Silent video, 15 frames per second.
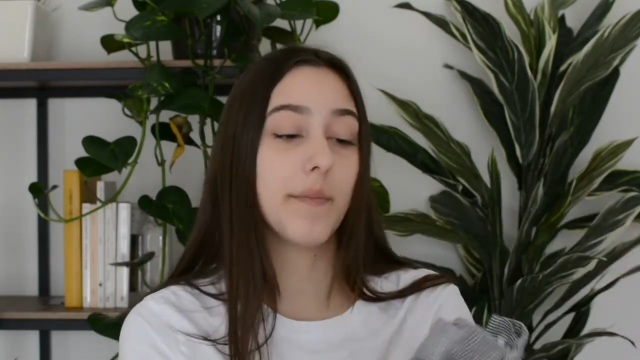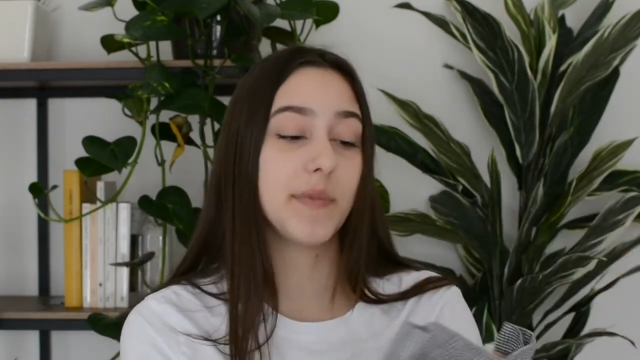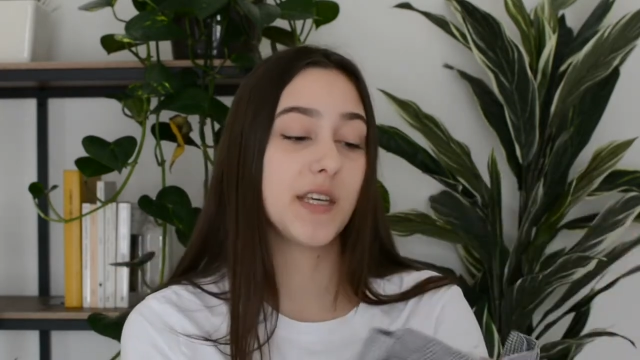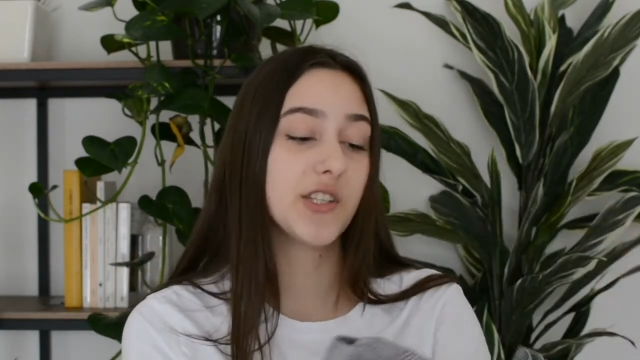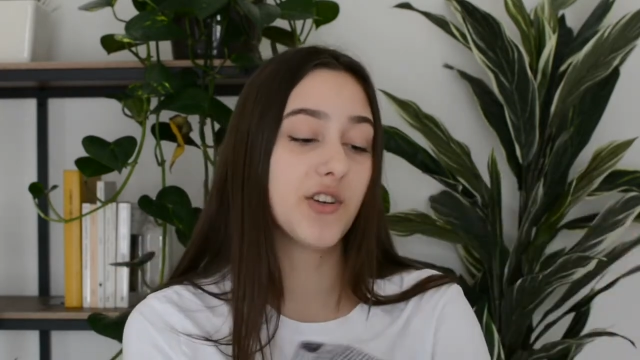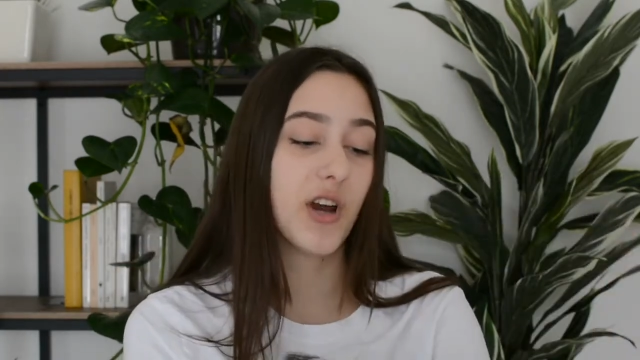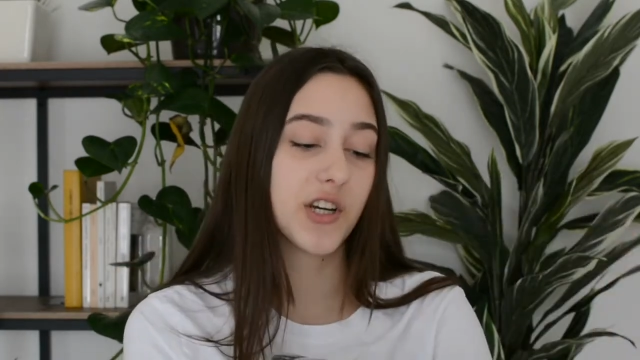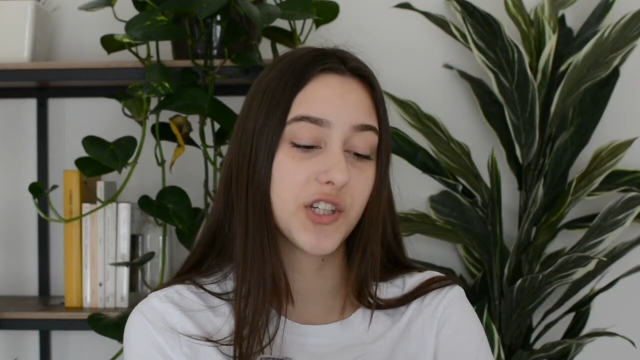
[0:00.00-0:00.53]

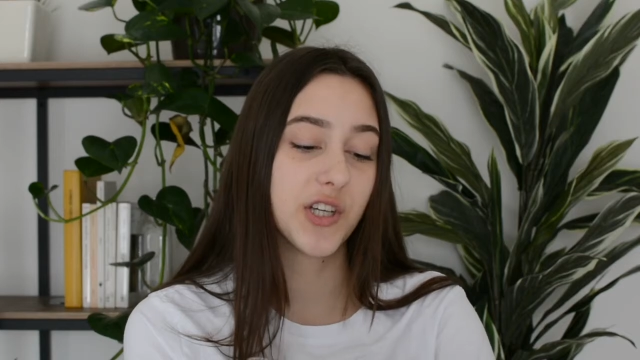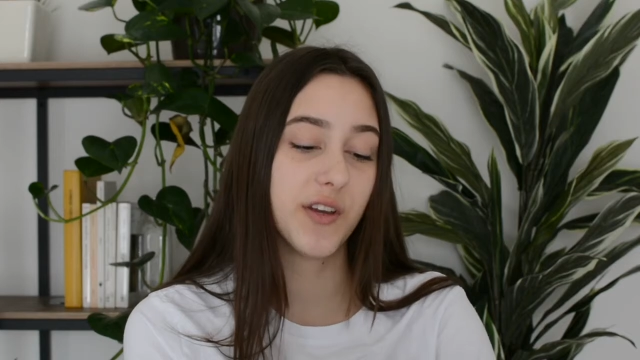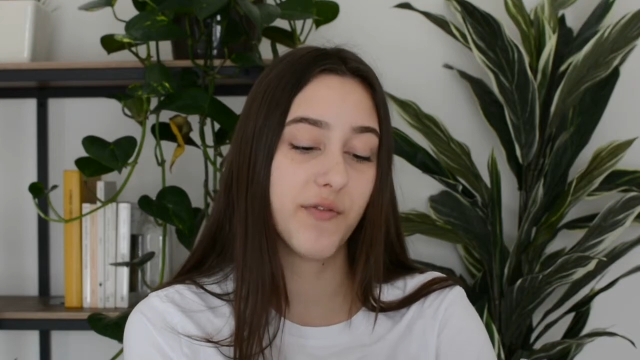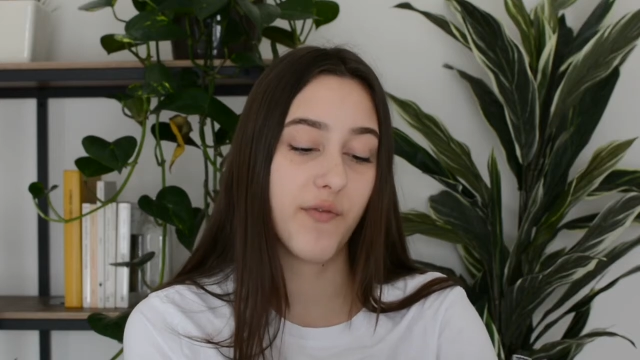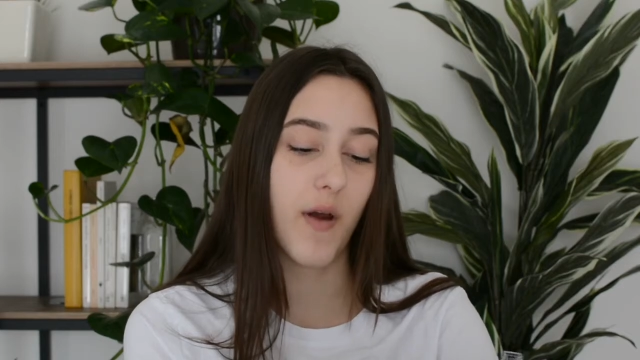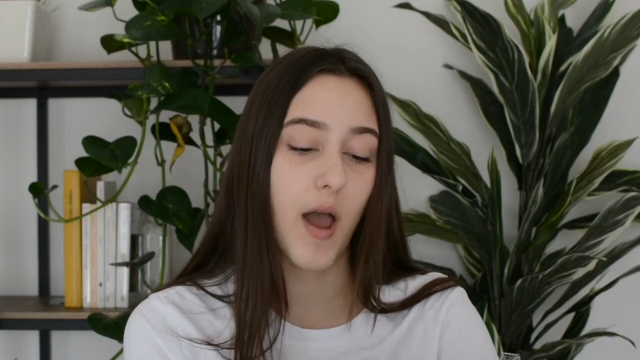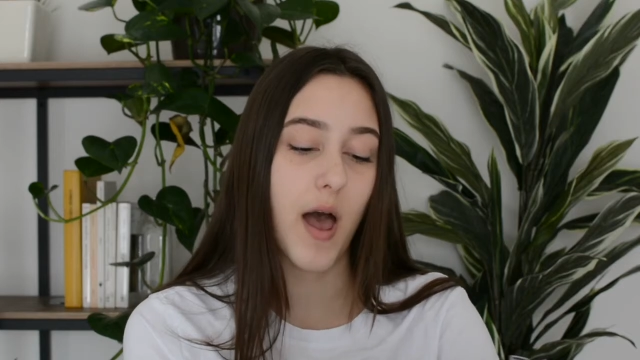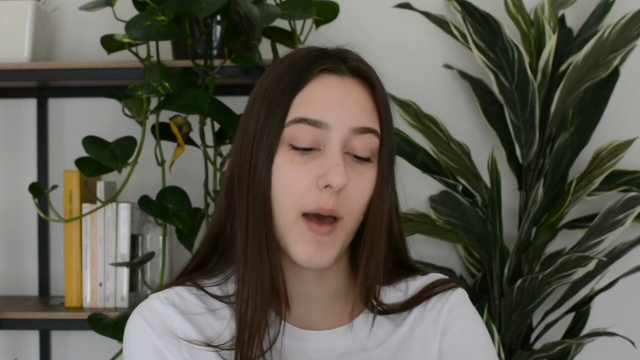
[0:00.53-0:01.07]
These are actually
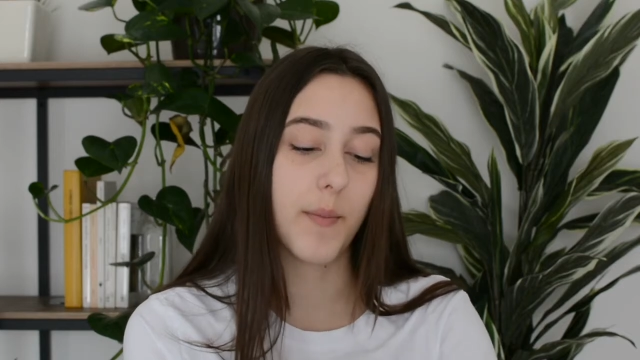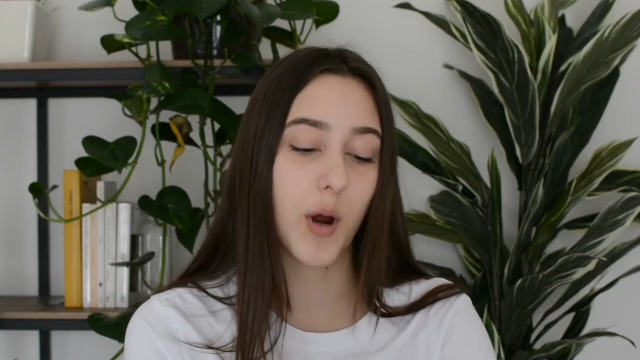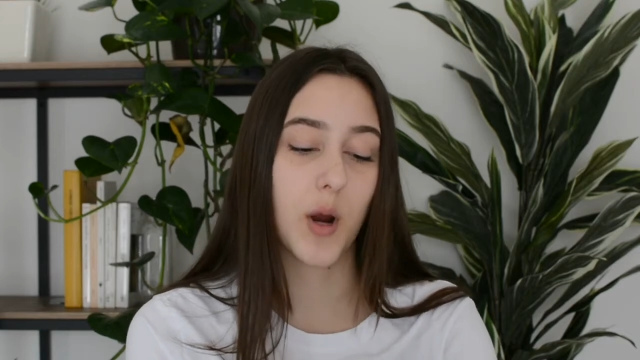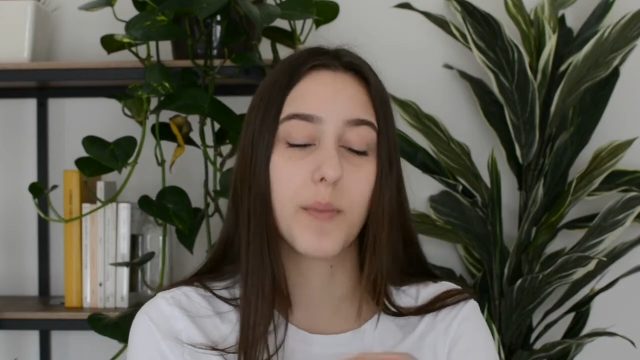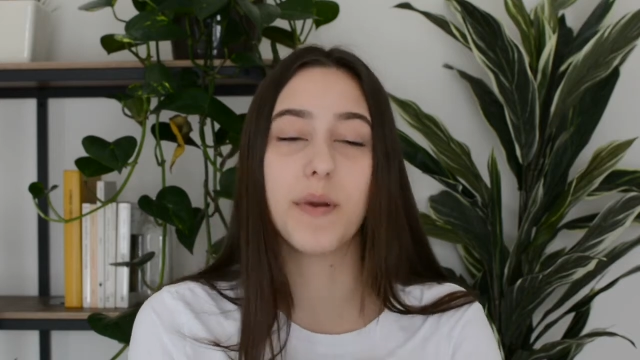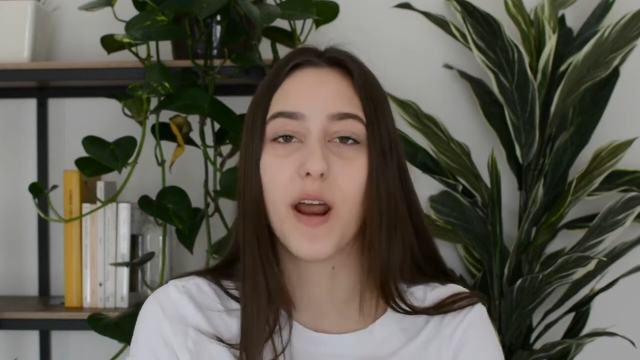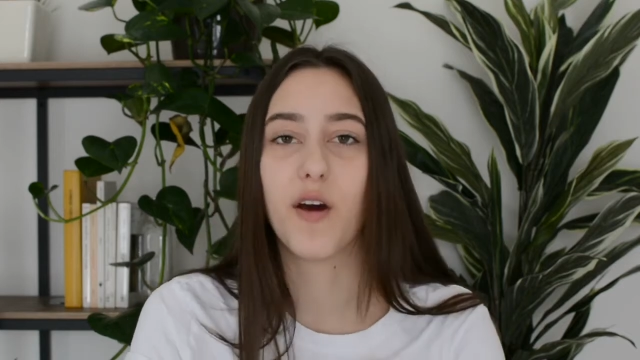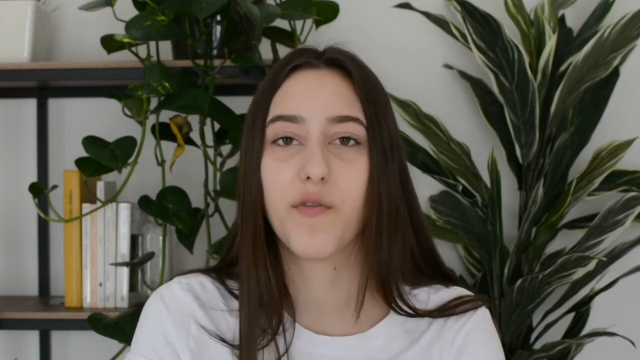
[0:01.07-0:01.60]
from
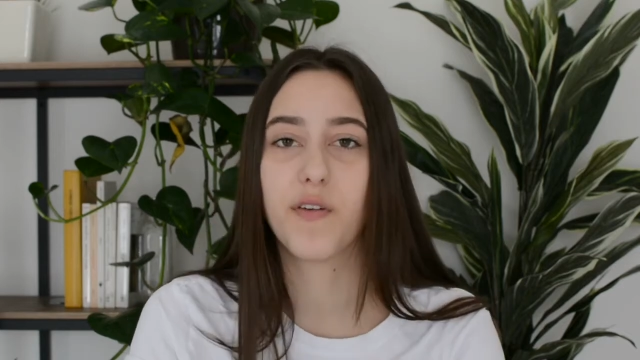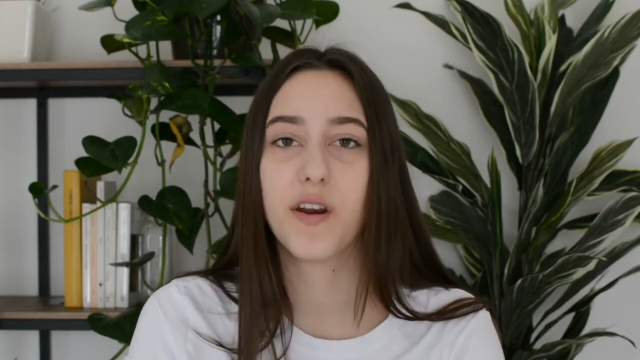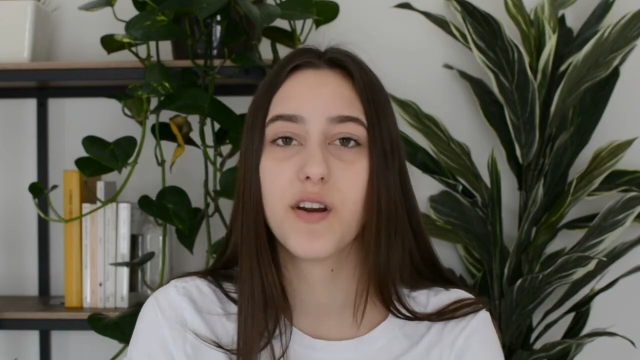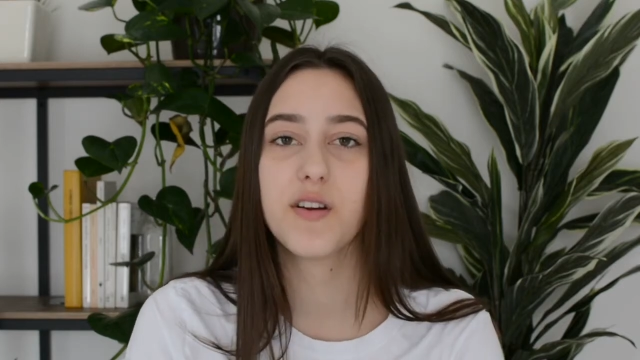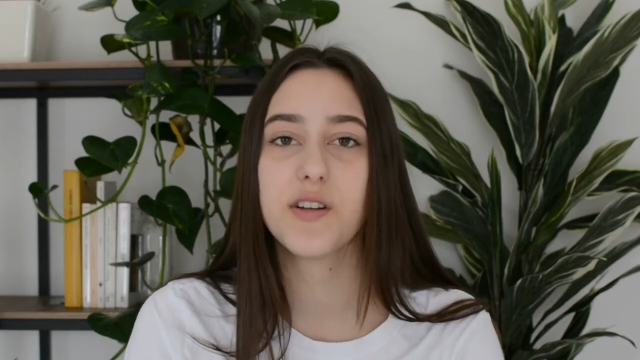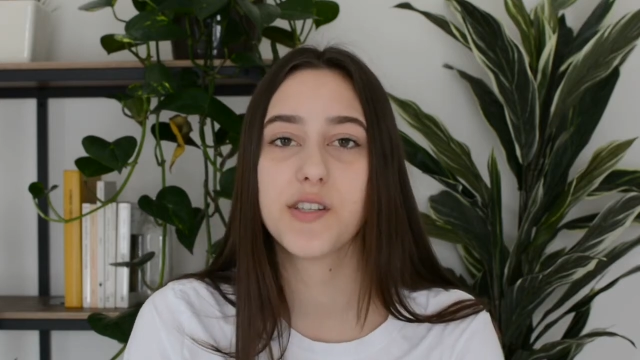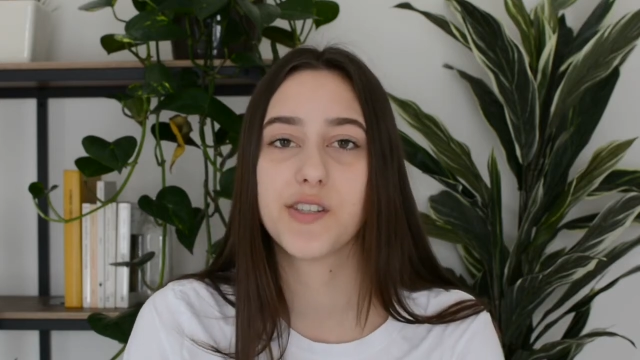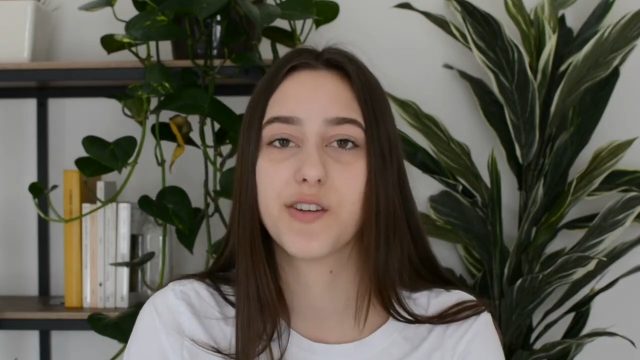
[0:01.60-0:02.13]
Urban Outfitters.